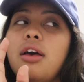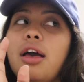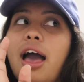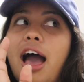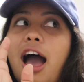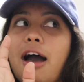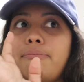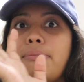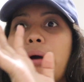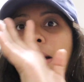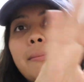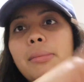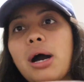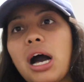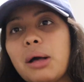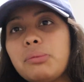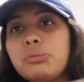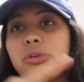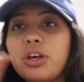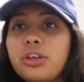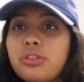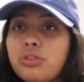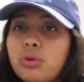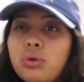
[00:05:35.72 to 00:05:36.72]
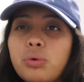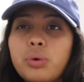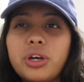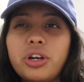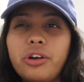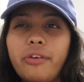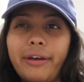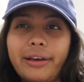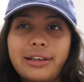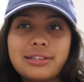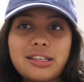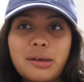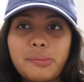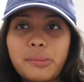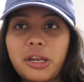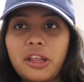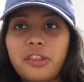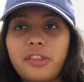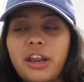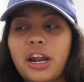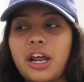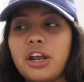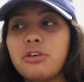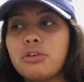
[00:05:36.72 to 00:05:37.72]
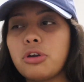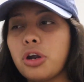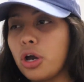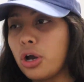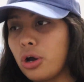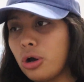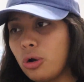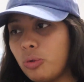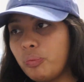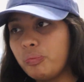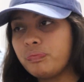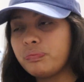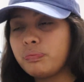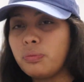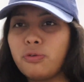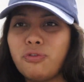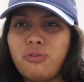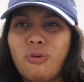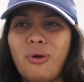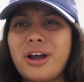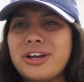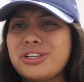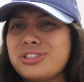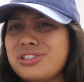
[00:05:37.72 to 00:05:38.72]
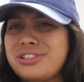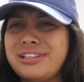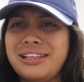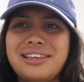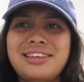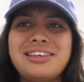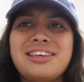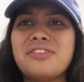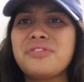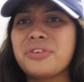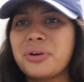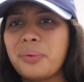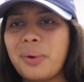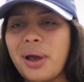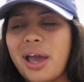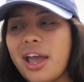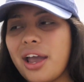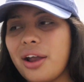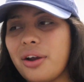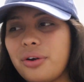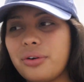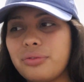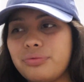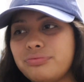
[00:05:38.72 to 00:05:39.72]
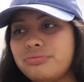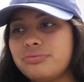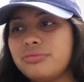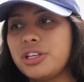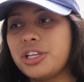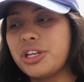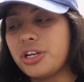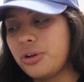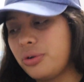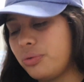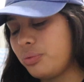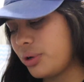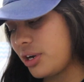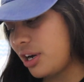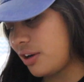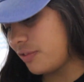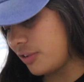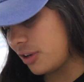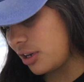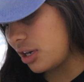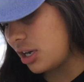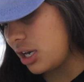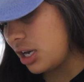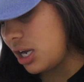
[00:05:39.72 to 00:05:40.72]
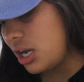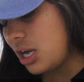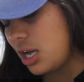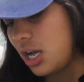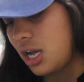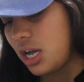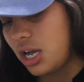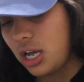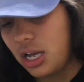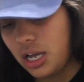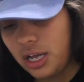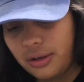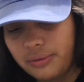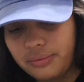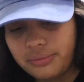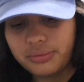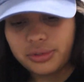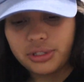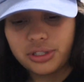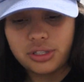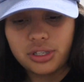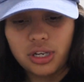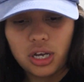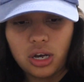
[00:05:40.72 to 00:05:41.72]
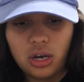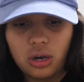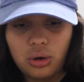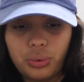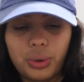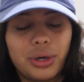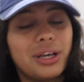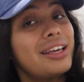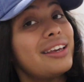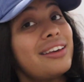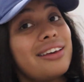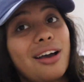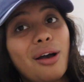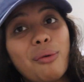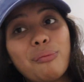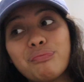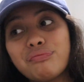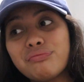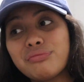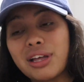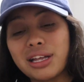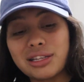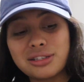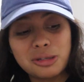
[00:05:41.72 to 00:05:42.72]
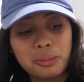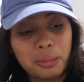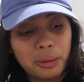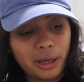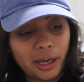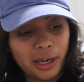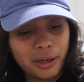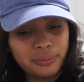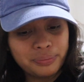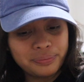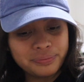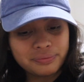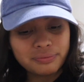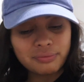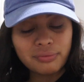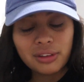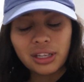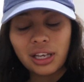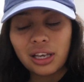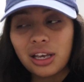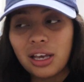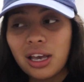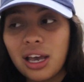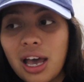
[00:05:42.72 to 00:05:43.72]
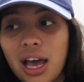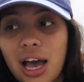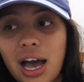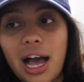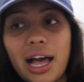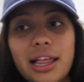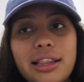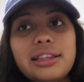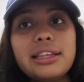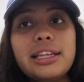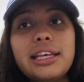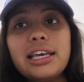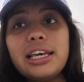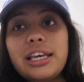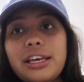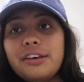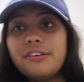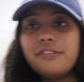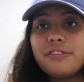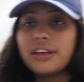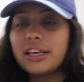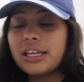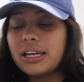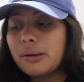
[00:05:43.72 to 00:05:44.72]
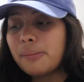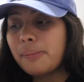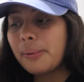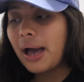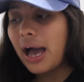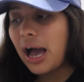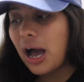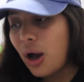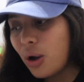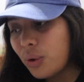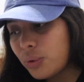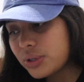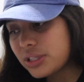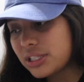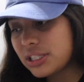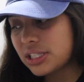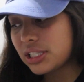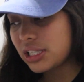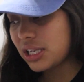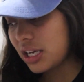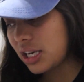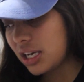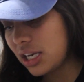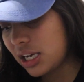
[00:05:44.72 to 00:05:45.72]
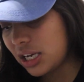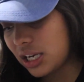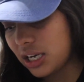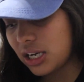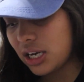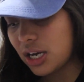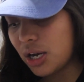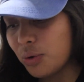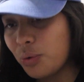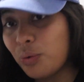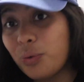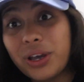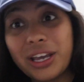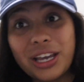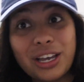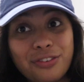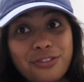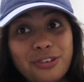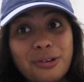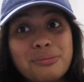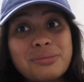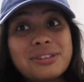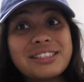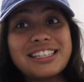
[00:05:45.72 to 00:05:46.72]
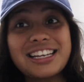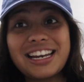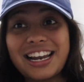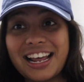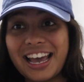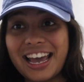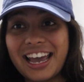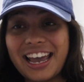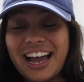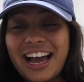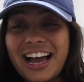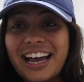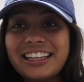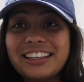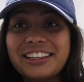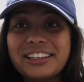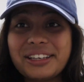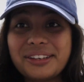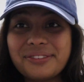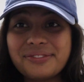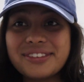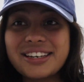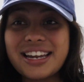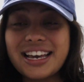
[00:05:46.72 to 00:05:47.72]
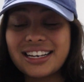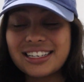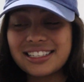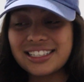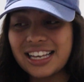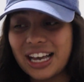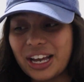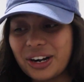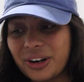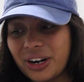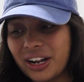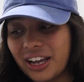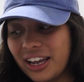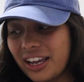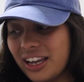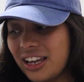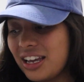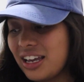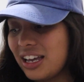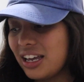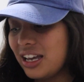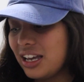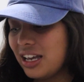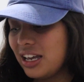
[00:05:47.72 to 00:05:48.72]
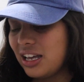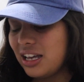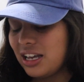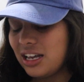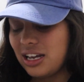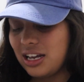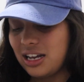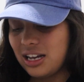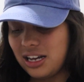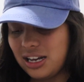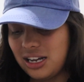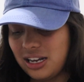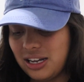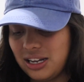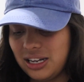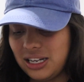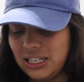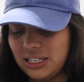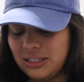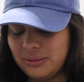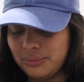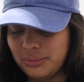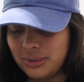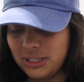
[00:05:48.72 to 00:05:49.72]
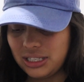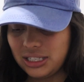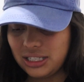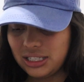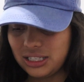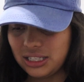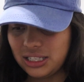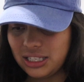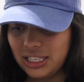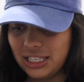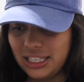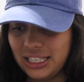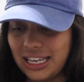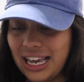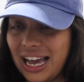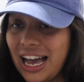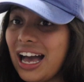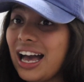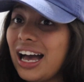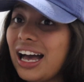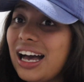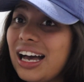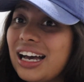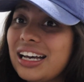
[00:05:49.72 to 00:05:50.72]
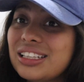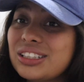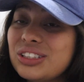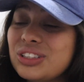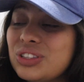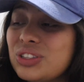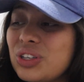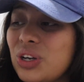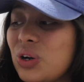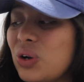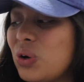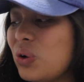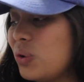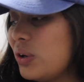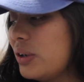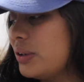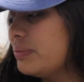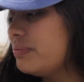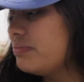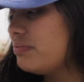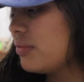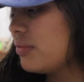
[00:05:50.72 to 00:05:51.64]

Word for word: have my mom look through it, or like somebody that I know before I just like give it away, or you know, whatever. Um, so yeah, that's the plan. I leave in about a week from today. I leave next Saturday. Um, yeah, so